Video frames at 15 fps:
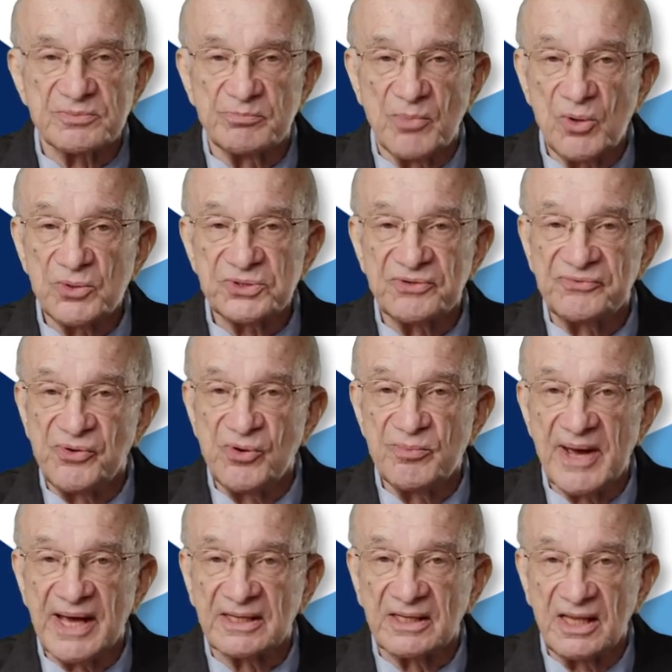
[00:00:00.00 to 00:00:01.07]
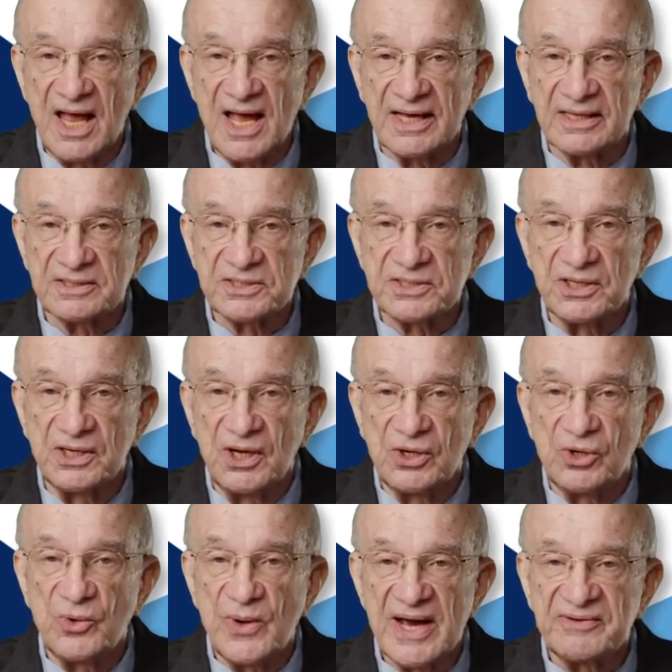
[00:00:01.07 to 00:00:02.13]
most of whom had clients
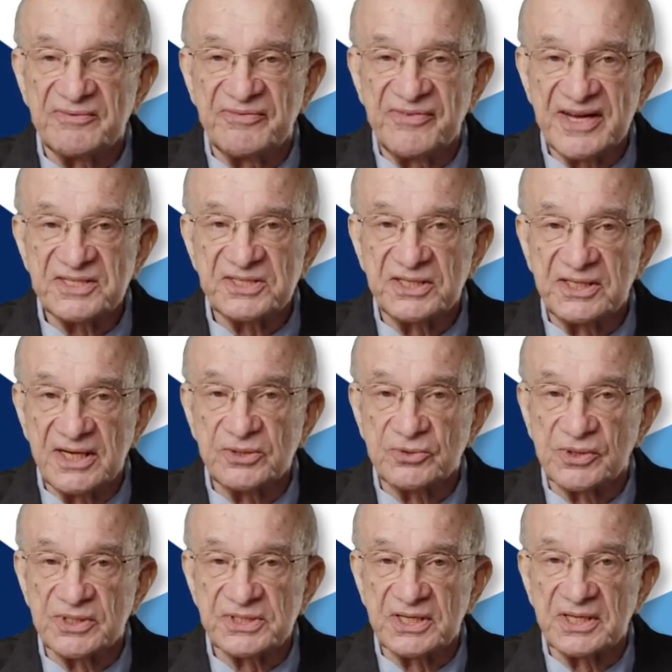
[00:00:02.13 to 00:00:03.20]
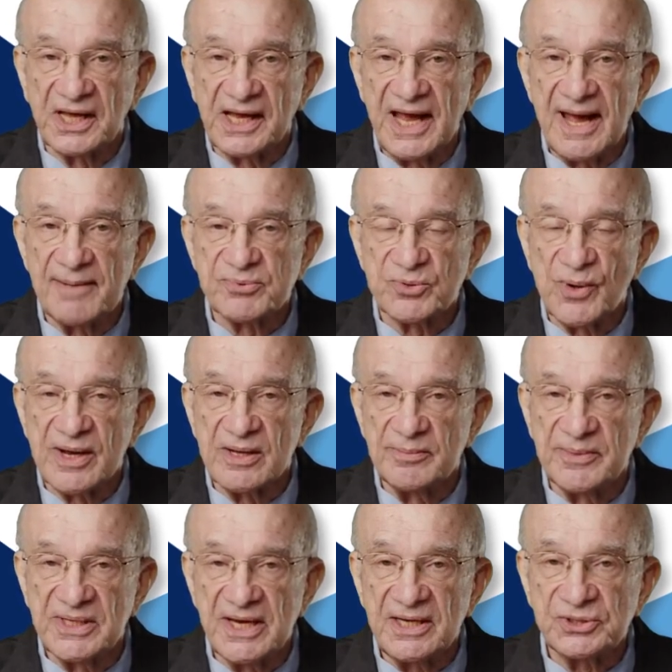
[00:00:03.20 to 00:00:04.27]
who had vested interest in the CAP's
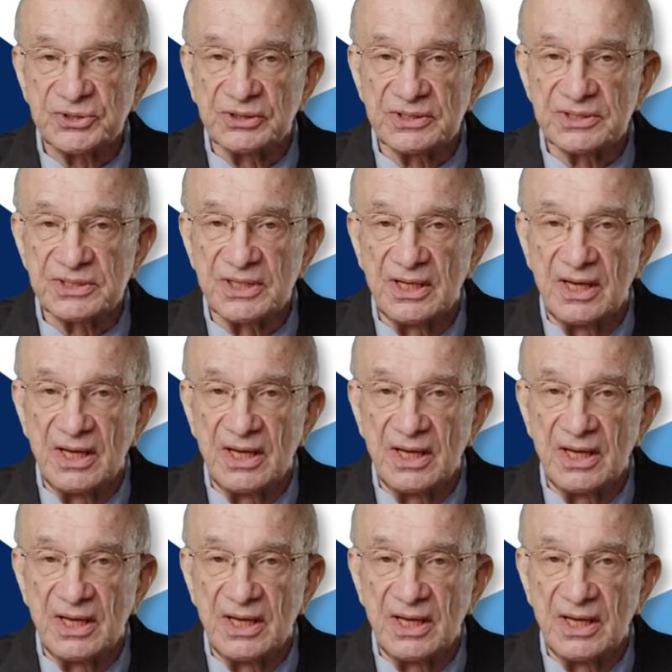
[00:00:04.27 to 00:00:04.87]
recommendations.